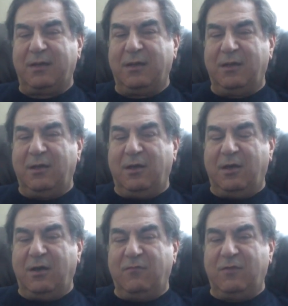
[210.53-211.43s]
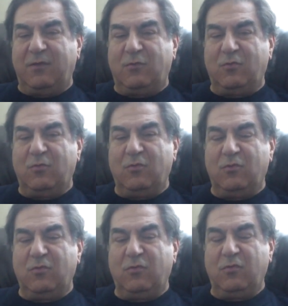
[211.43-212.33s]
I went to
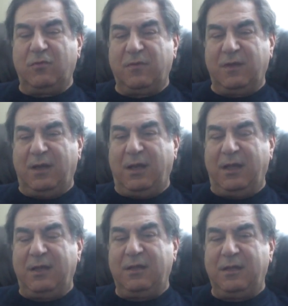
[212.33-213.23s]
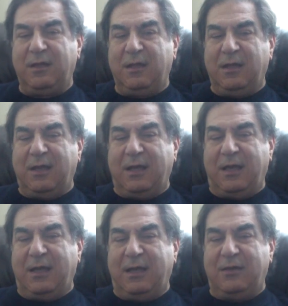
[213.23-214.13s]
UCLA
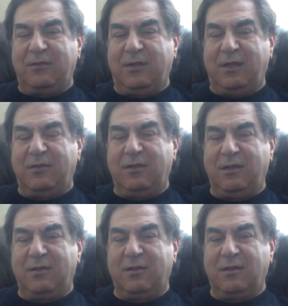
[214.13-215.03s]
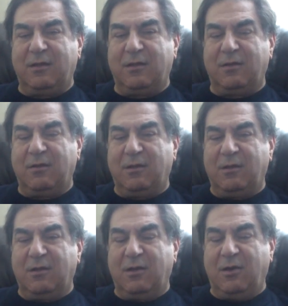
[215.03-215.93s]
and they did uh,
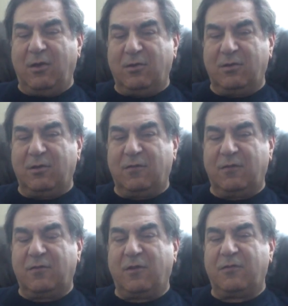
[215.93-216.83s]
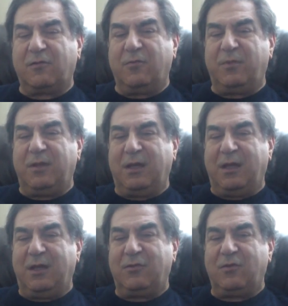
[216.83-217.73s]
another cystoscopy and
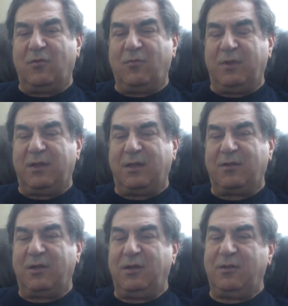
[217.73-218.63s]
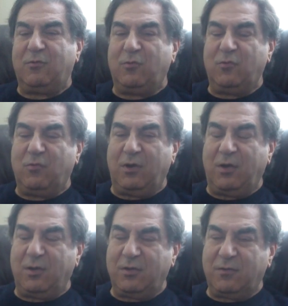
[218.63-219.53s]
told me that I need to do
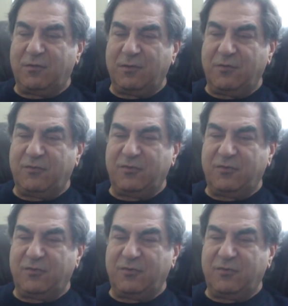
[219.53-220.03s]
another surgery,